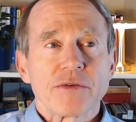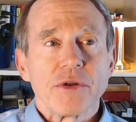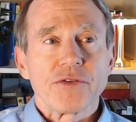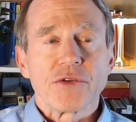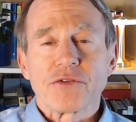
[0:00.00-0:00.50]
For
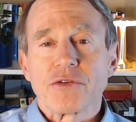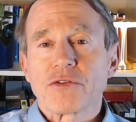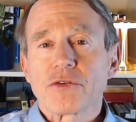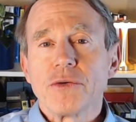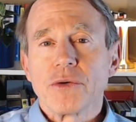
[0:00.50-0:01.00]
instance, at
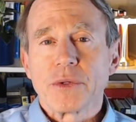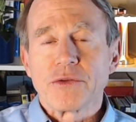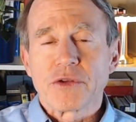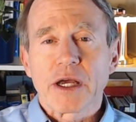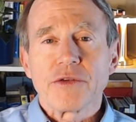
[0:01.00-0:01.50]
school, when
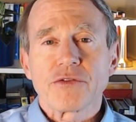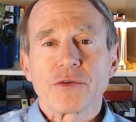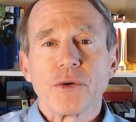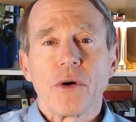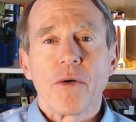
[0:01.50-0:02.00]
he's in high
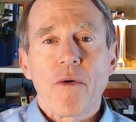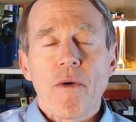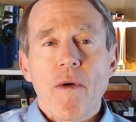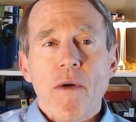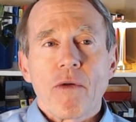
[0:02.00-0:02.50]
school,
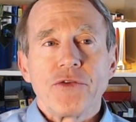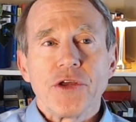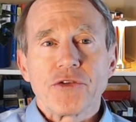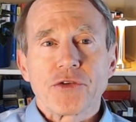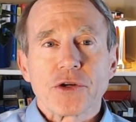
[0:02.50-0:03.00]
the
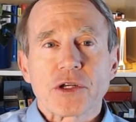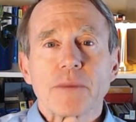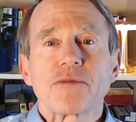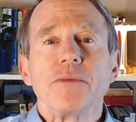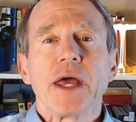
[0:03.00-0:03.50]
teacher looked
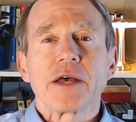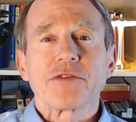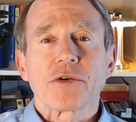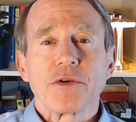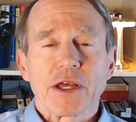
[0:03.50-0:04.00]
up from
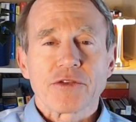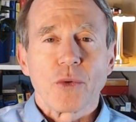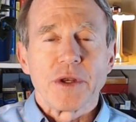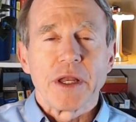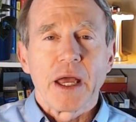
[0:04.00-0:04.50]
her desk
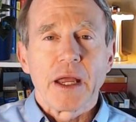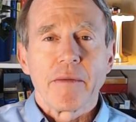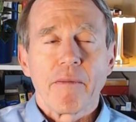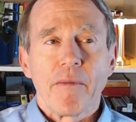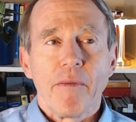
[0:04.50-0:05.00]
one day,
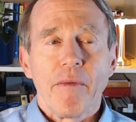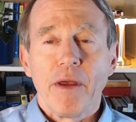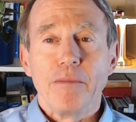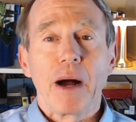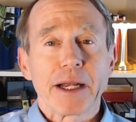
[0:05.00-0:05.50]

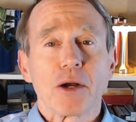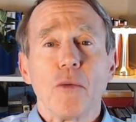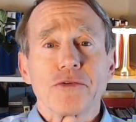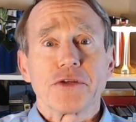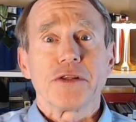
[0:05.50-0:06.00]
and Michael
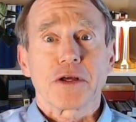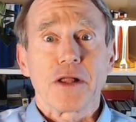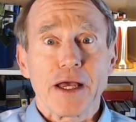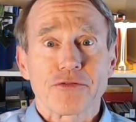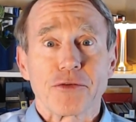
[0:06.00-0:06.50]
wasn't in the
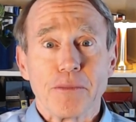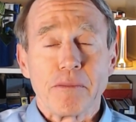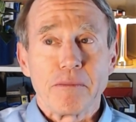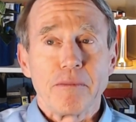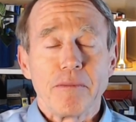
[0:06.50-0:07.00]
classroom.
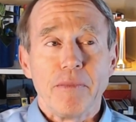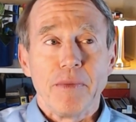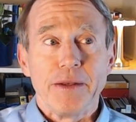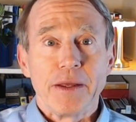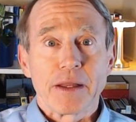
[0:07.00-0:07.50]

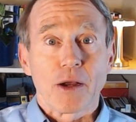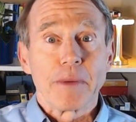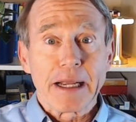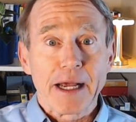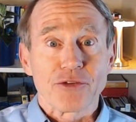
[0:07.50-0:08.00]
And like, oh
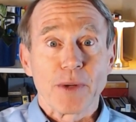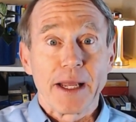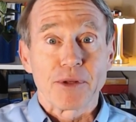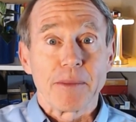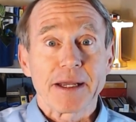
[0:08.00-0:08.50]
my gosh, what
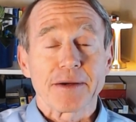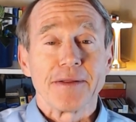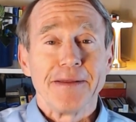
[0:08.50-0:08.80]
happened to Michael?